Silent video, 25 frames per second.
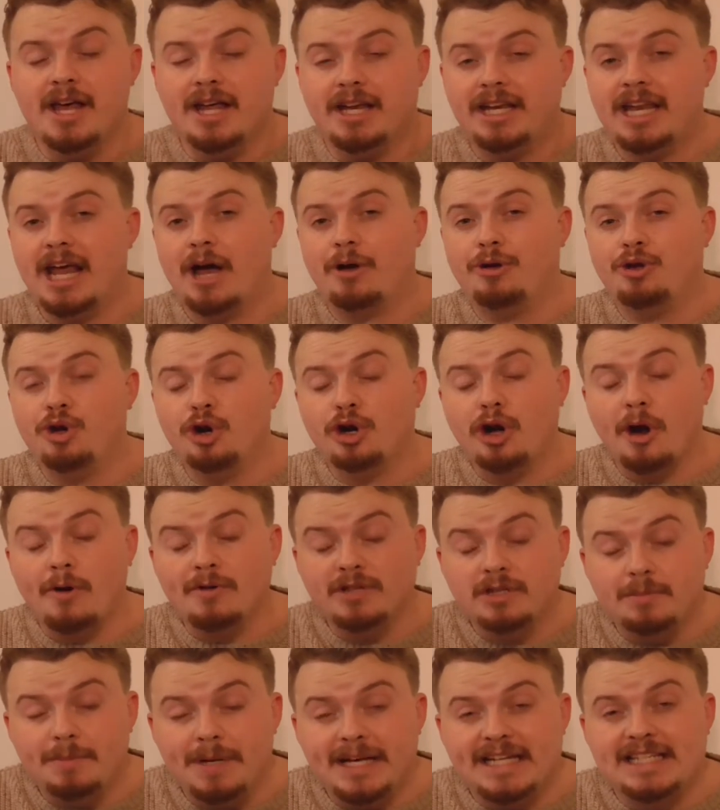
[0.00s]
Now you're
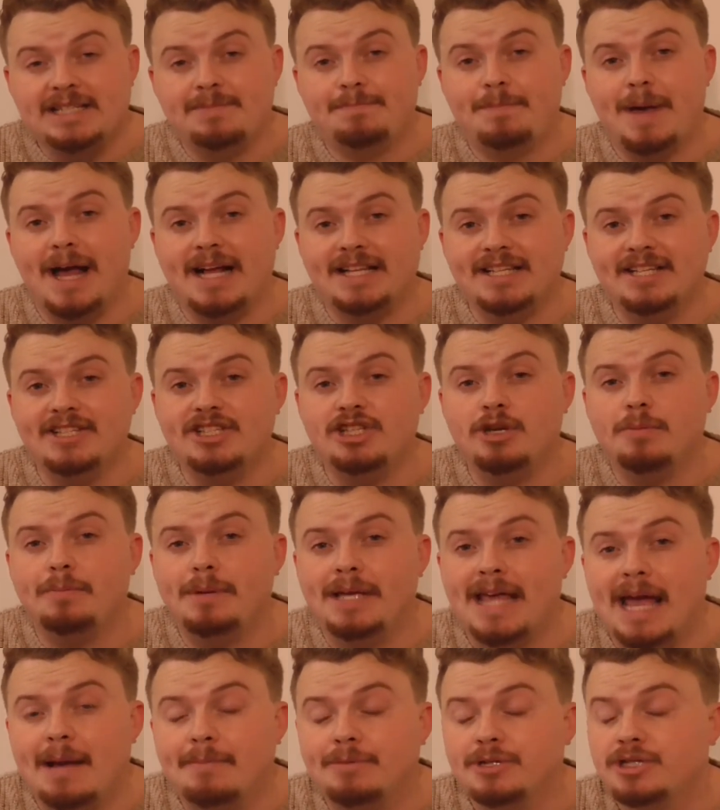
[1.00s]
going to be expected to
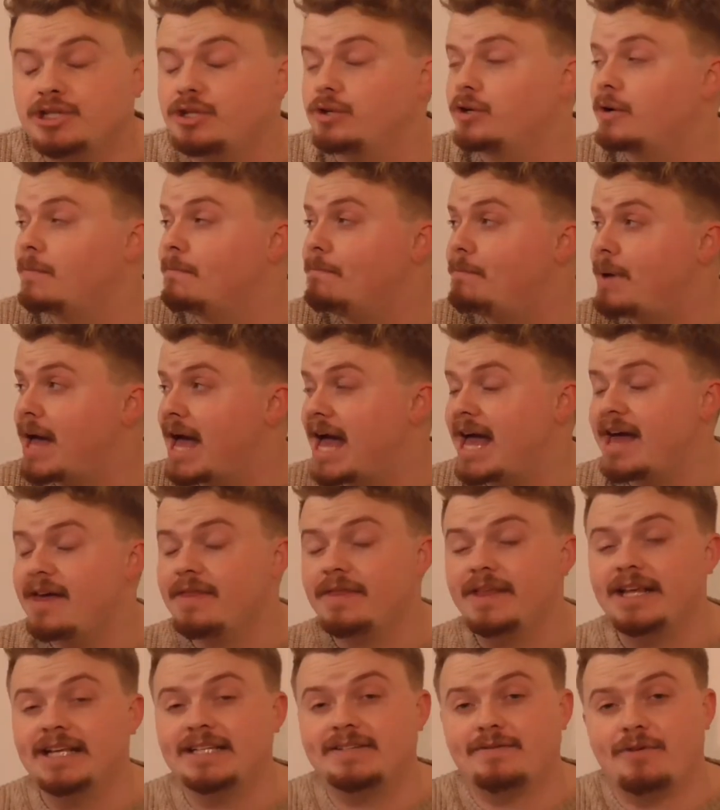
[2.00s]
be able to
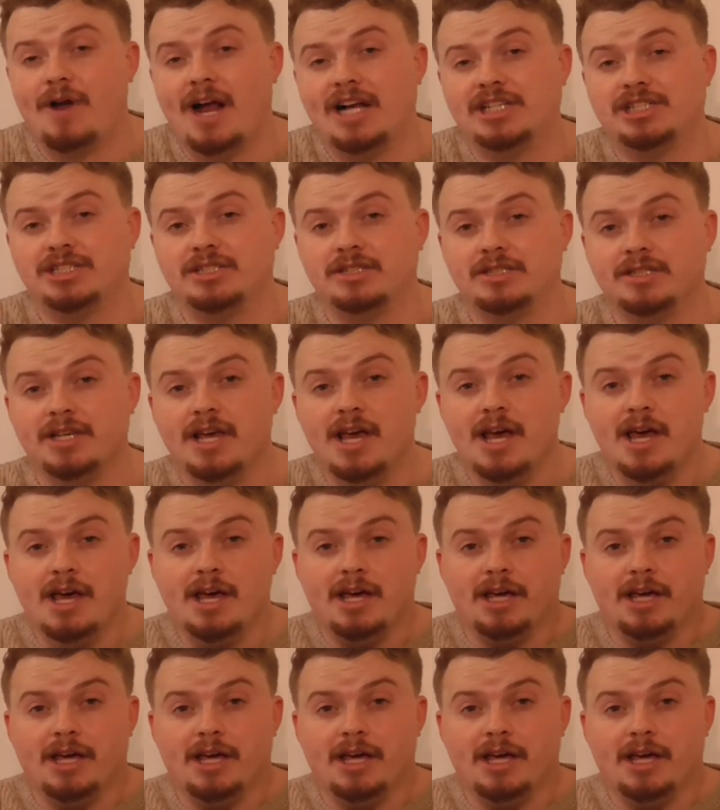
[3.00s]
compare these fractions.